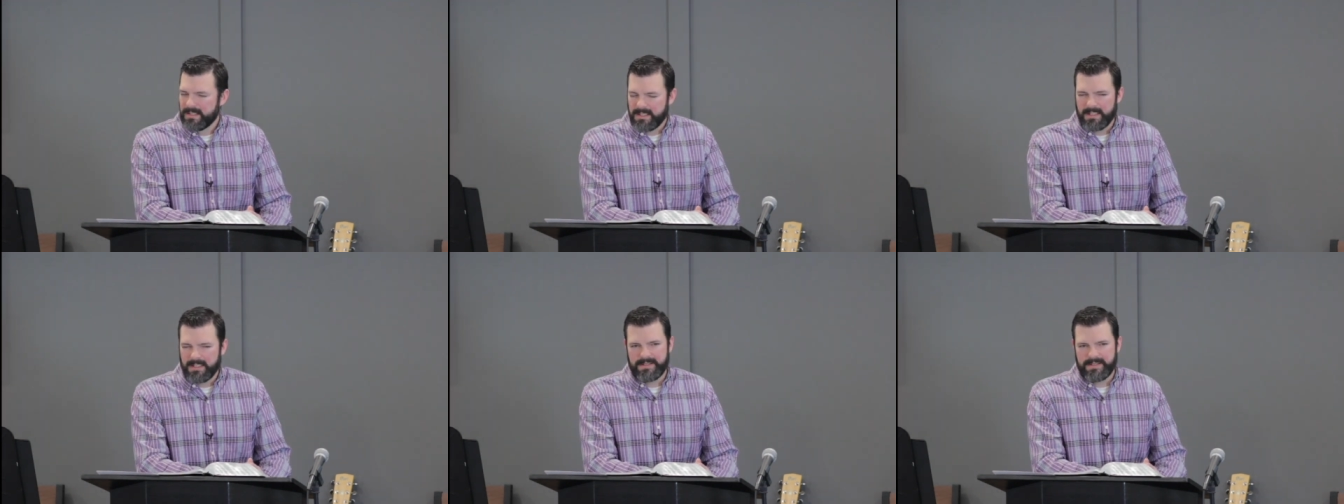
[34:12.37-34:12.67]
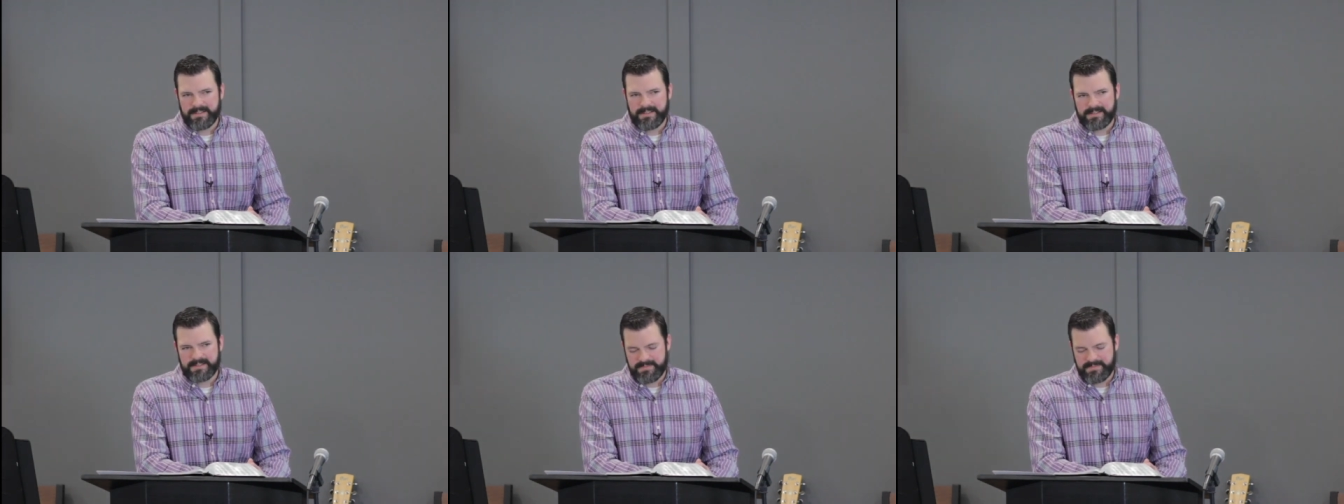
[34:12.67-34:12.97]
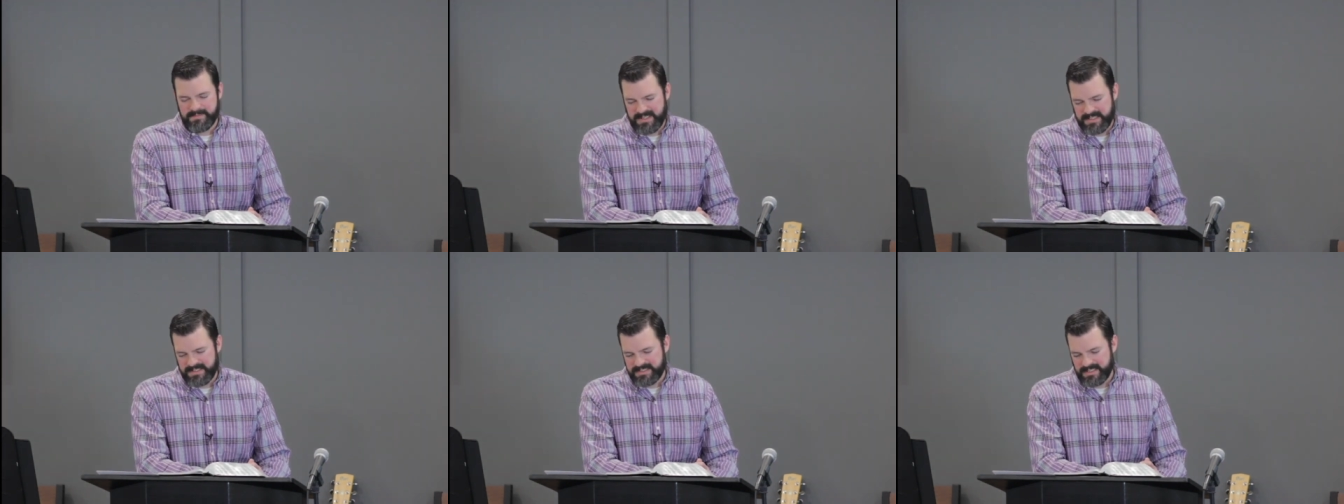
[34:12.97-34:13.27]
I think this
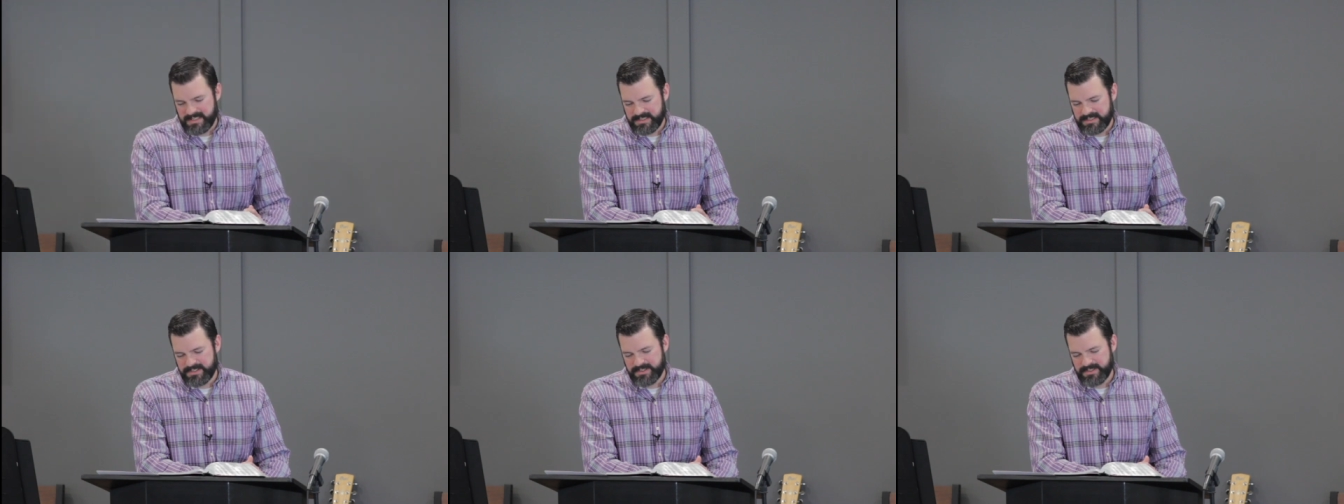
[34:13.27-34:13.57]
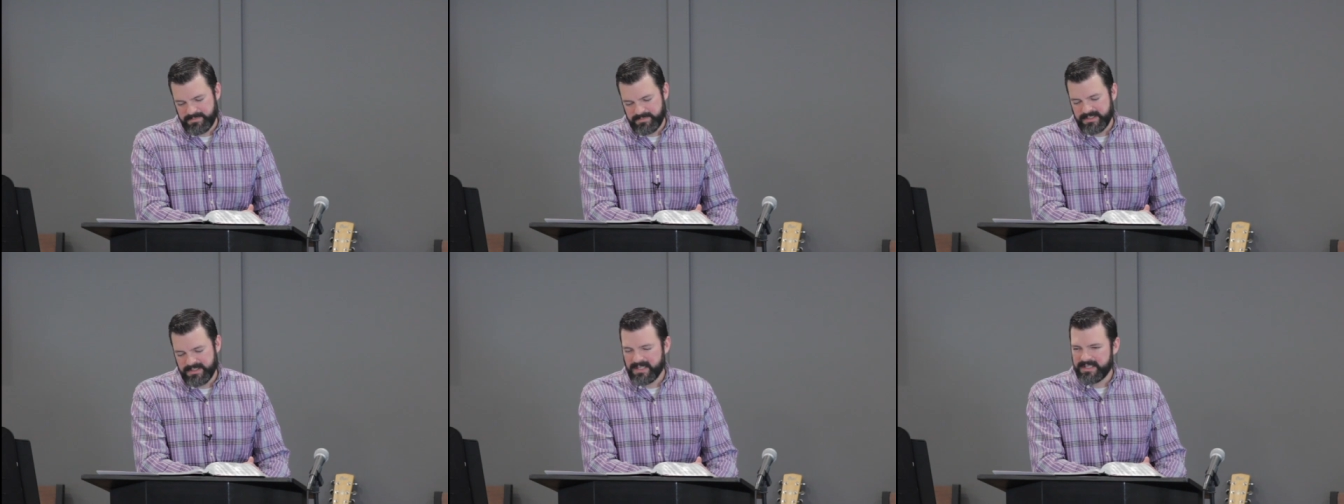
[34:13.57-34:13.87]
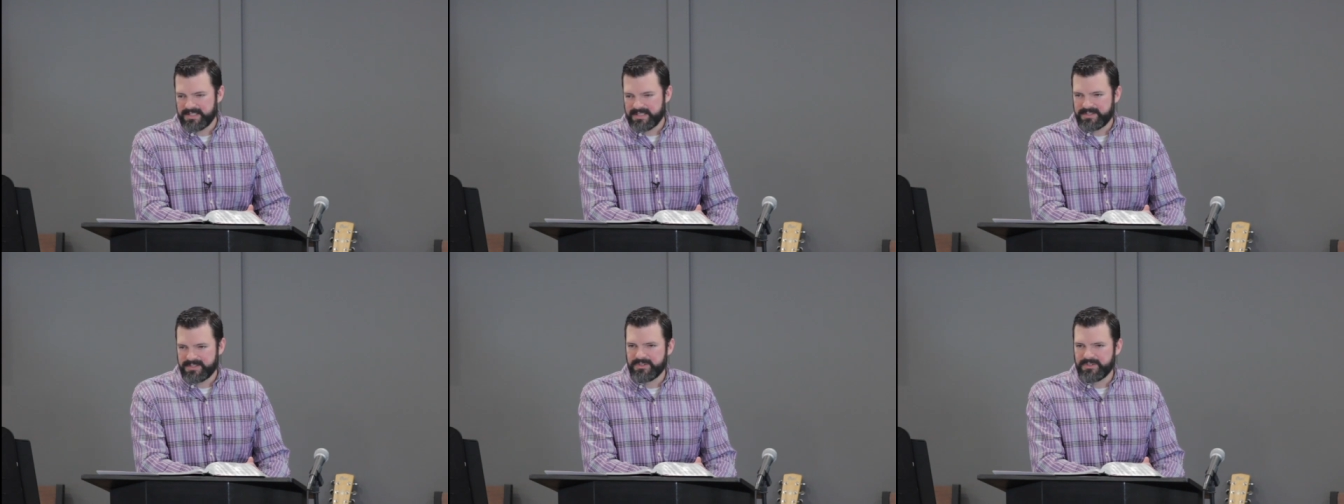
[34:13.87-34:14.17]
means I should be
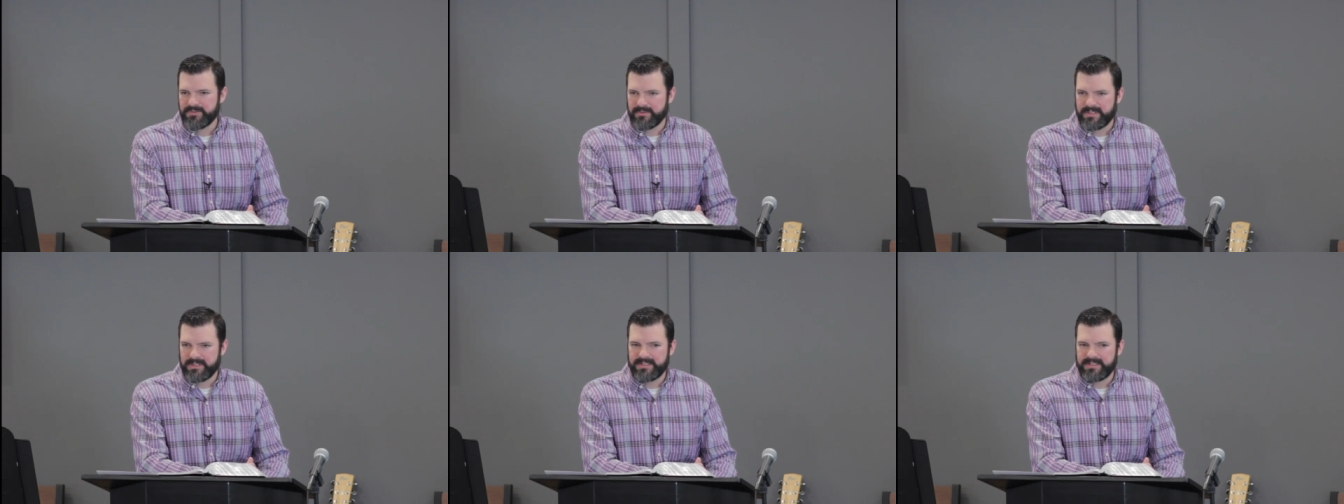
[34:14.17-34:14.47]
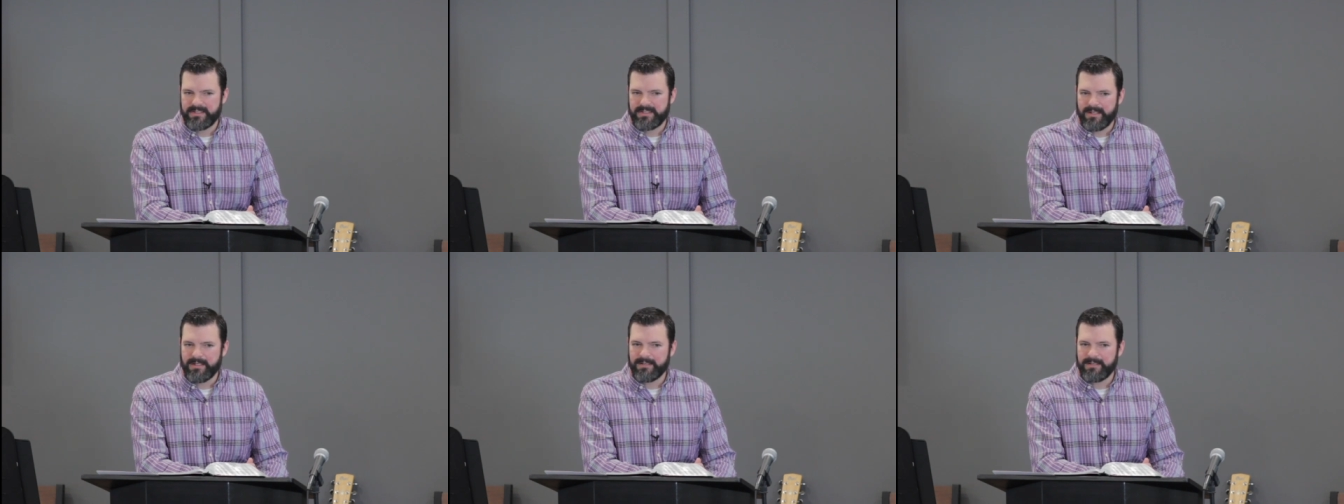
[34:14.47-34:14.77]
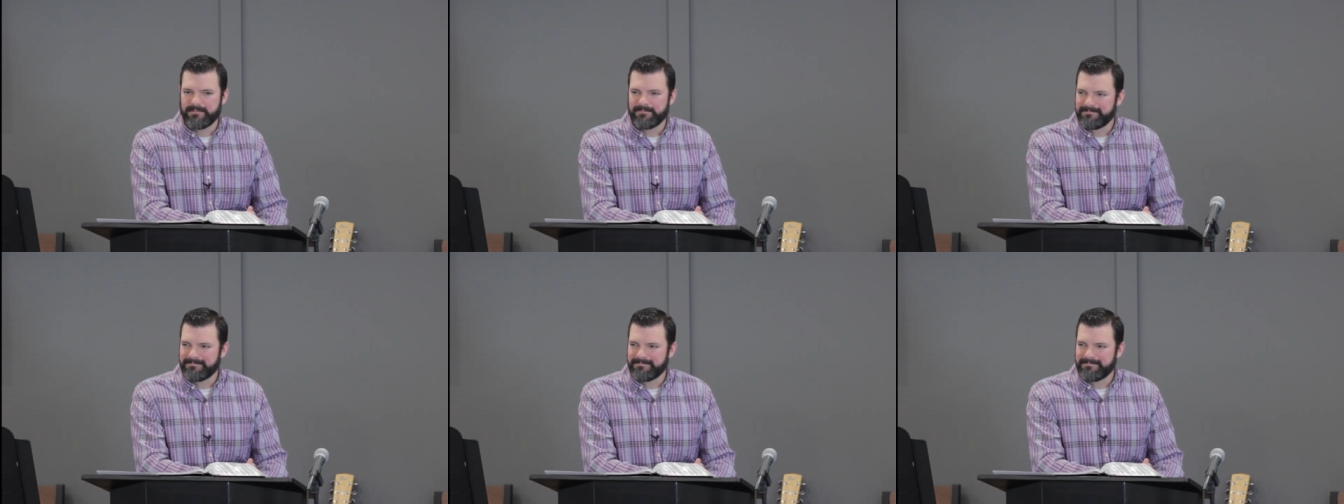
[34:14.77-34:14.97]
nice to Julia today.